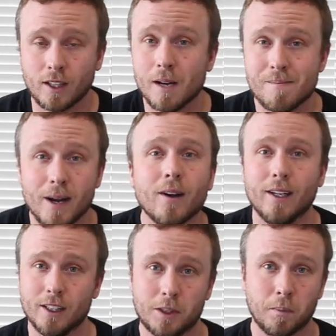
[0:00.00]
can I
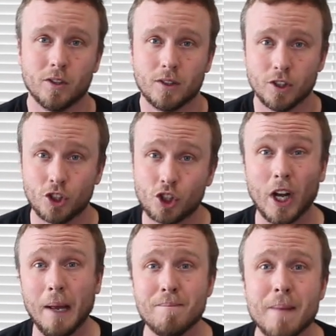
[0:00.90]
marry this person?
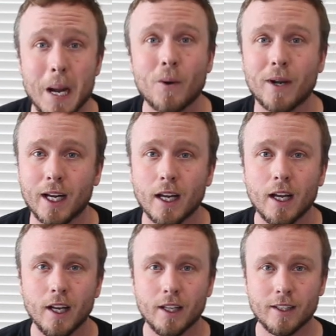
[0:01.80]
Should I marry
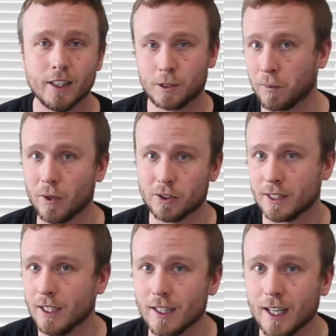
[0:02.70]
this
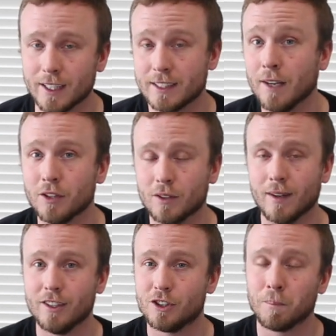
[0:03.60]
person? And like seventh
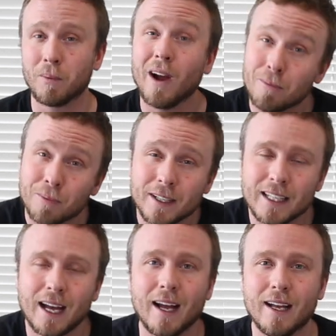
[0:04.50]
graders, you're probably
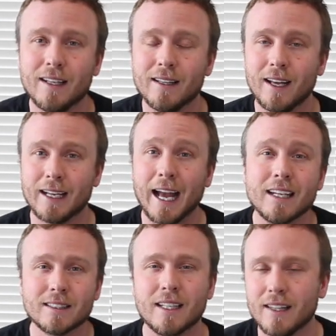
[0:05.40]
not like
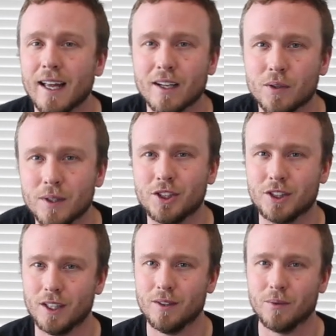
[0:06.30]
asking that
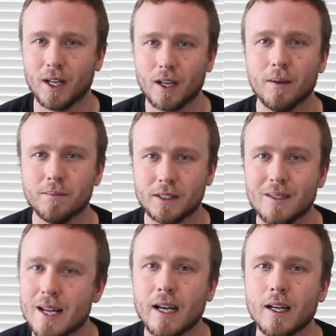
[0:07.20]
question when it comes
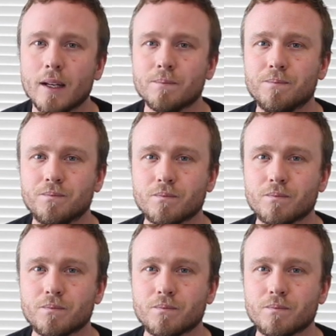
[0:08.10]
to dating.